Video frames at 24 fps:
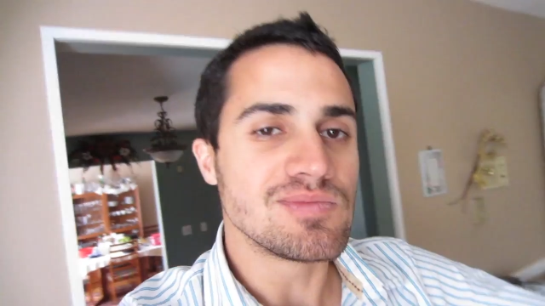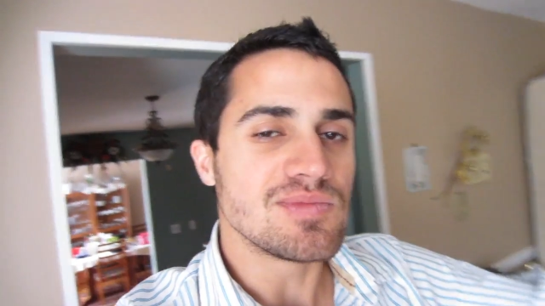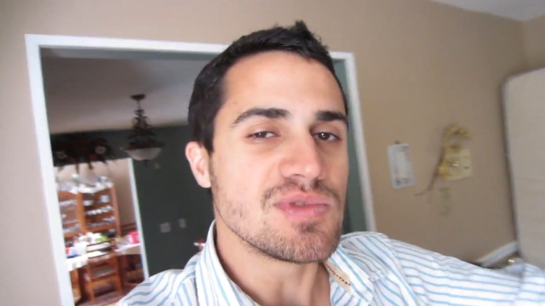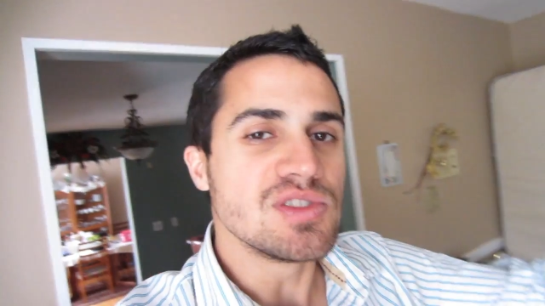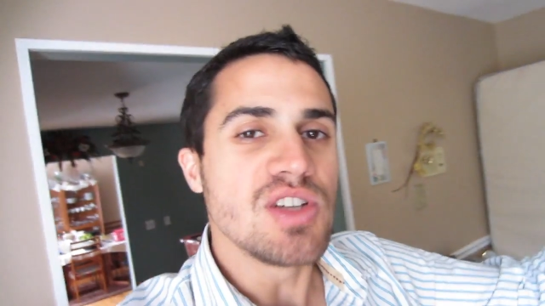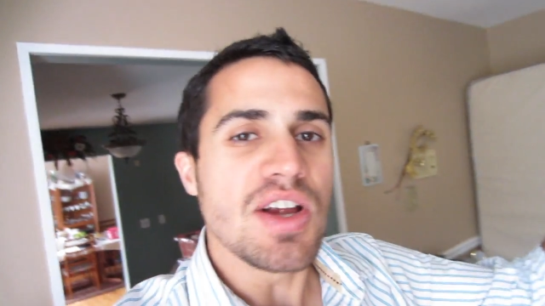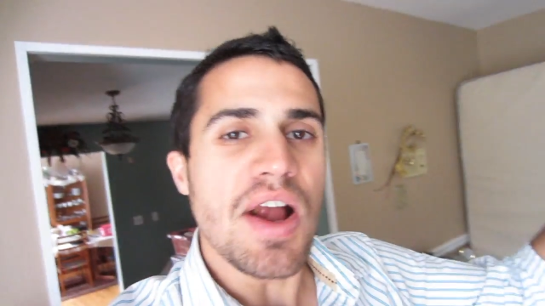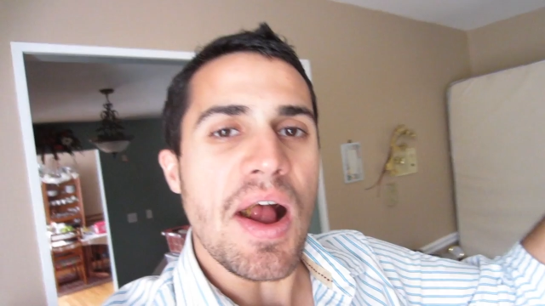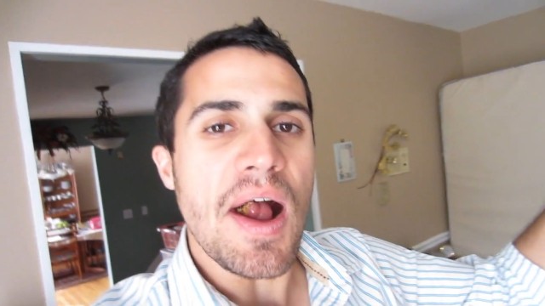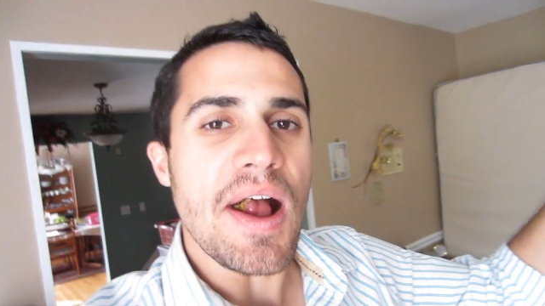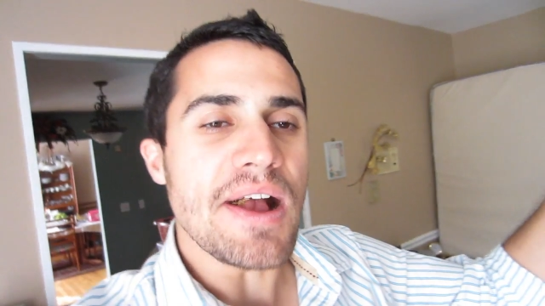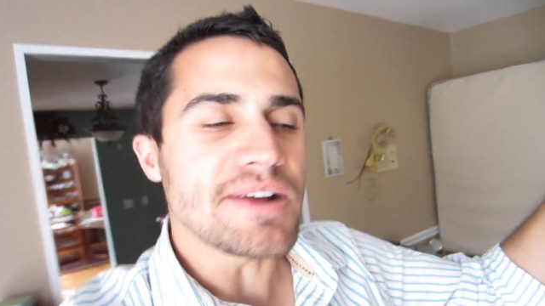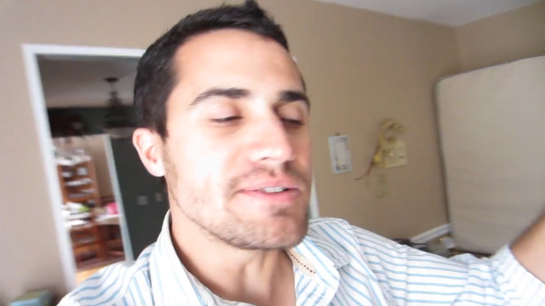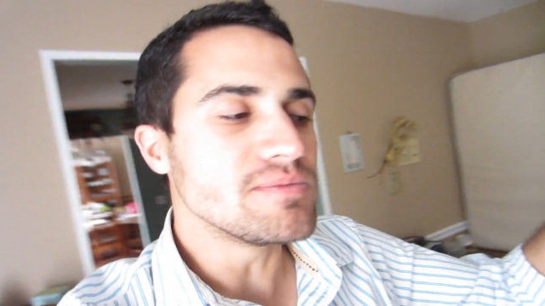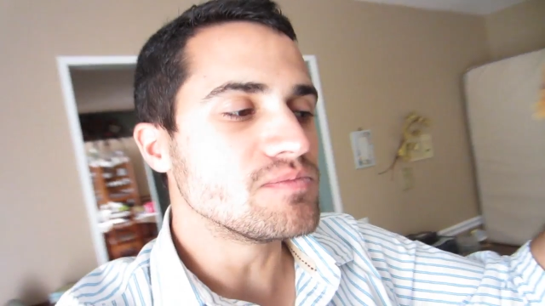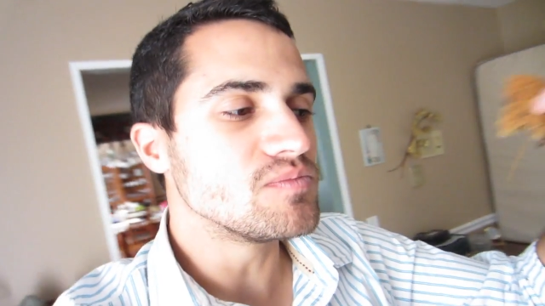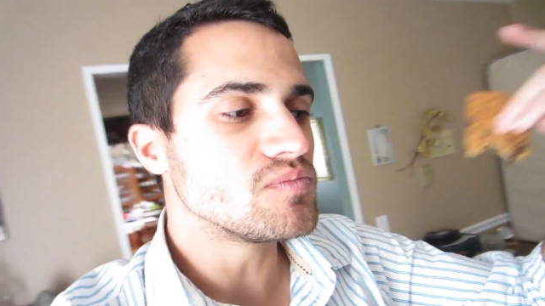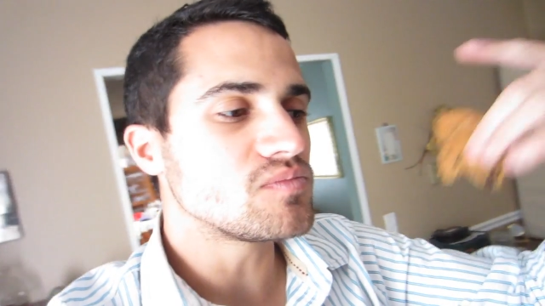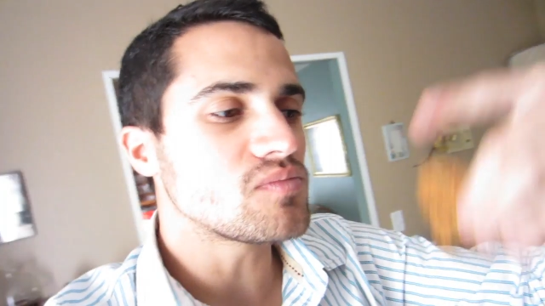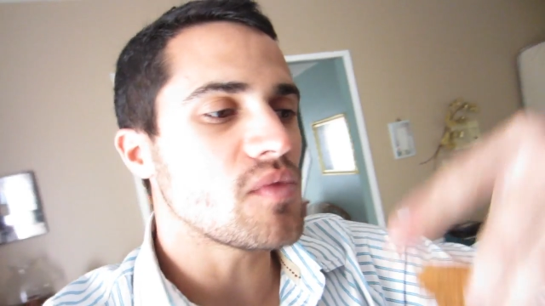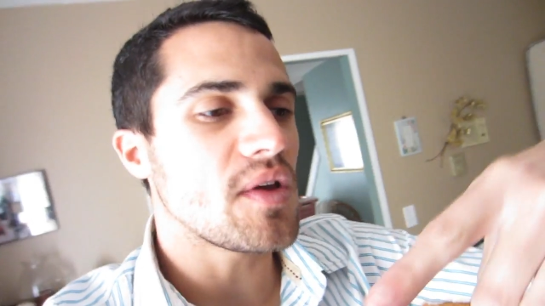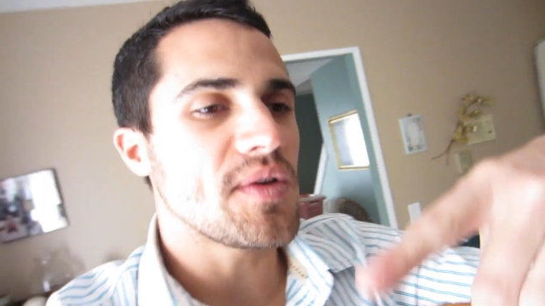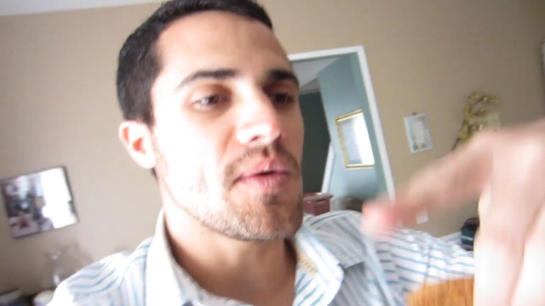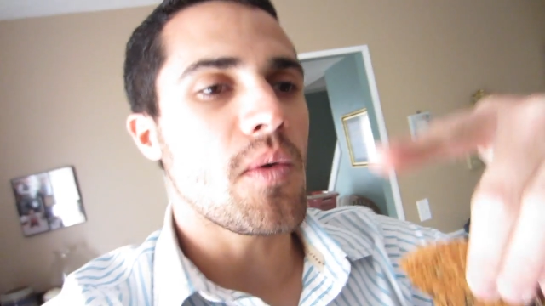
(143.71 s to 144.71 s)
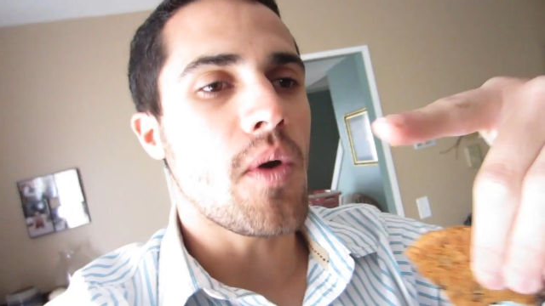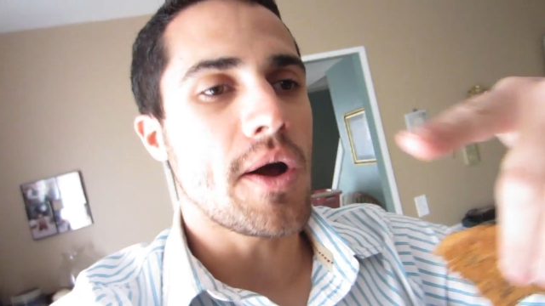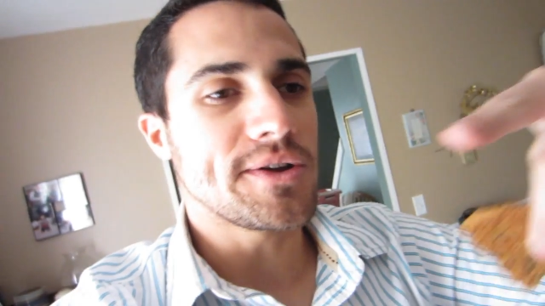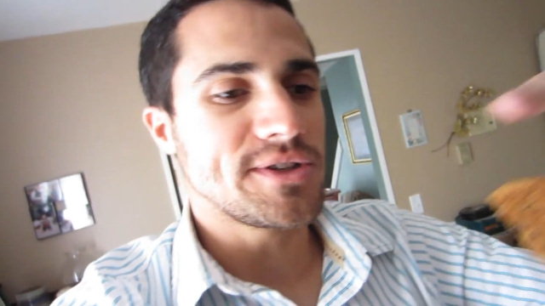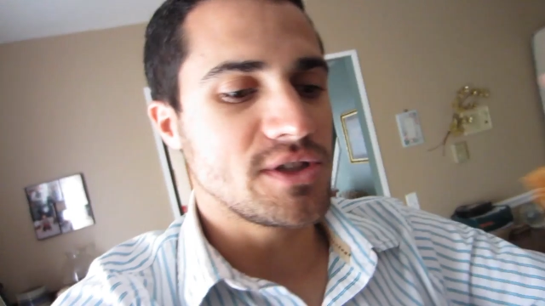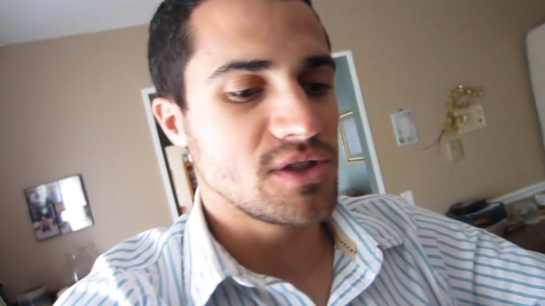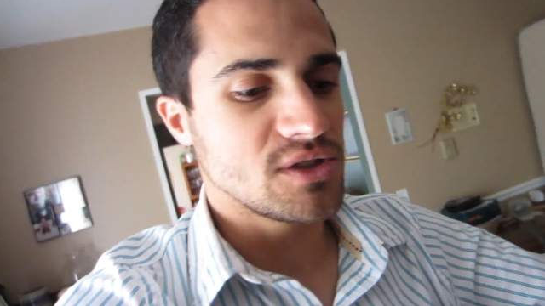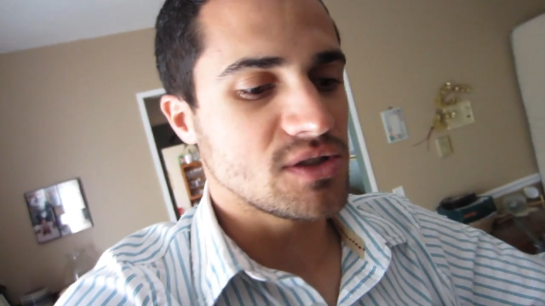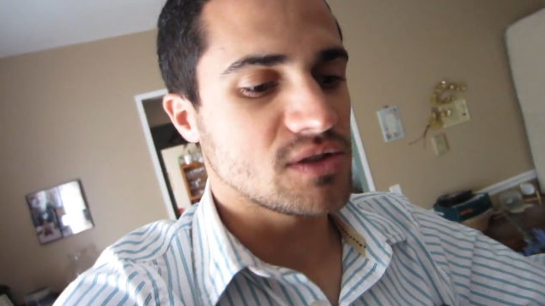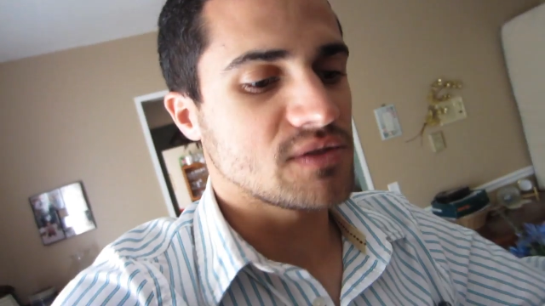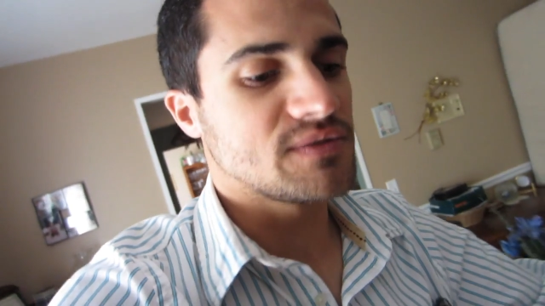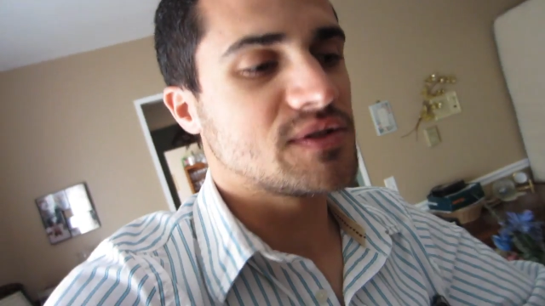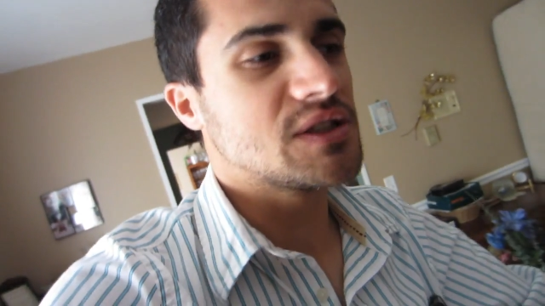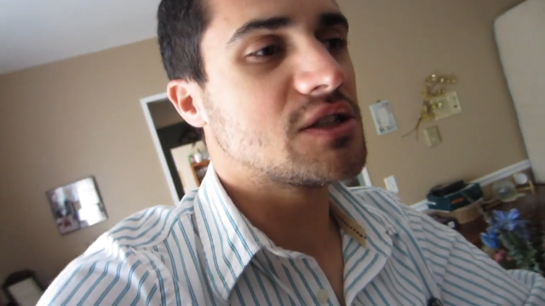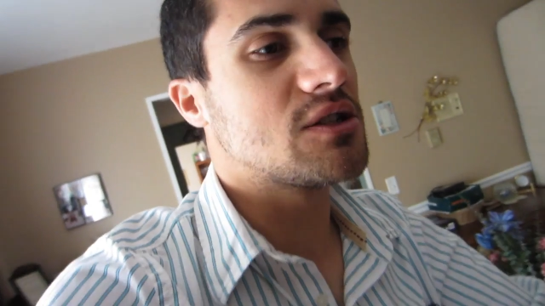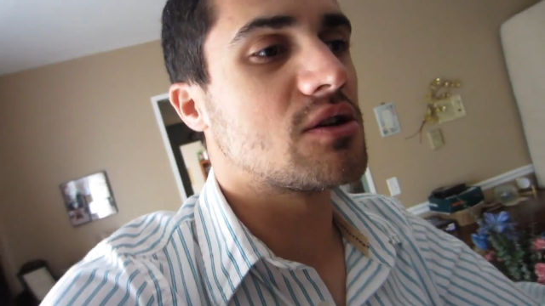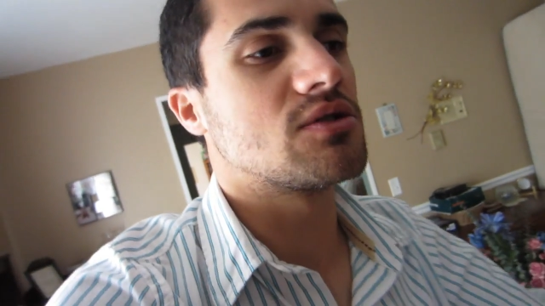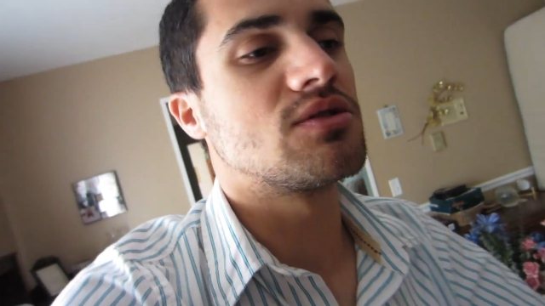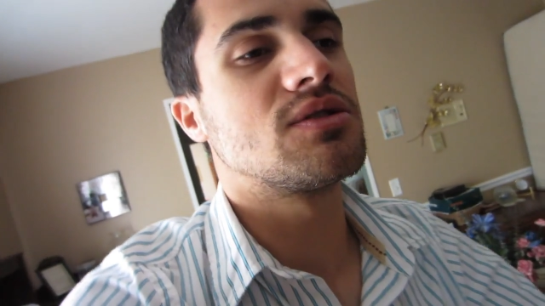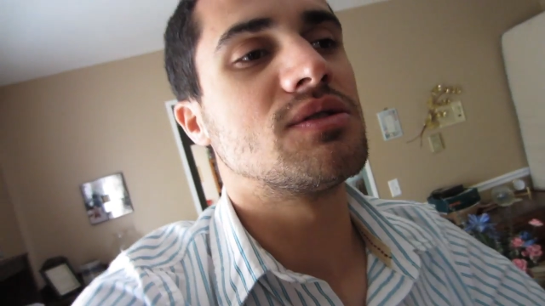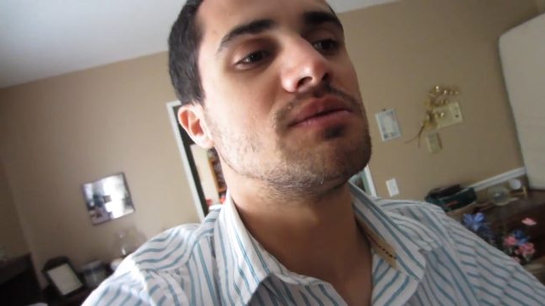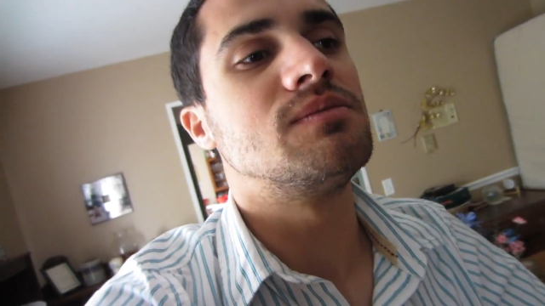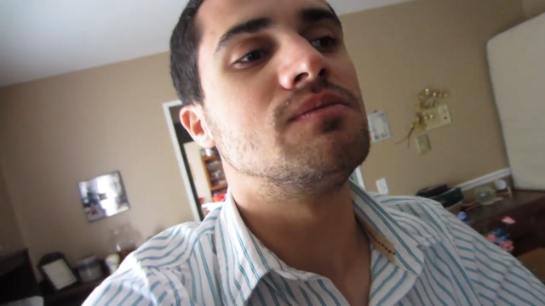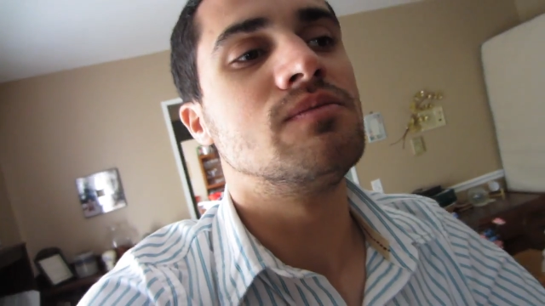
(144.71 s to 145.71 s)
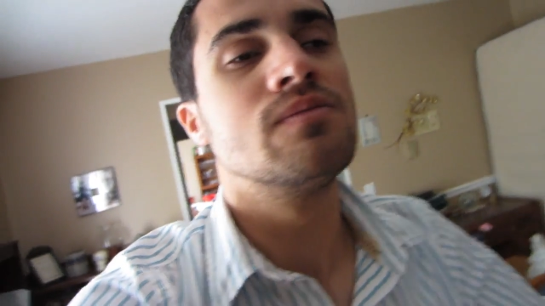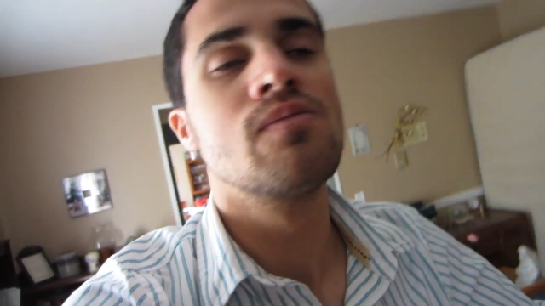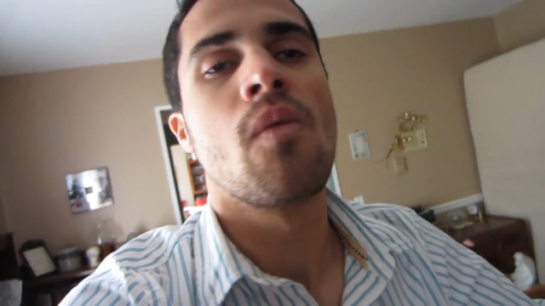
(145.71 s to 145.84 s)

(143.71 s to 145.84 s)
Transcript: Yay! He watches our videos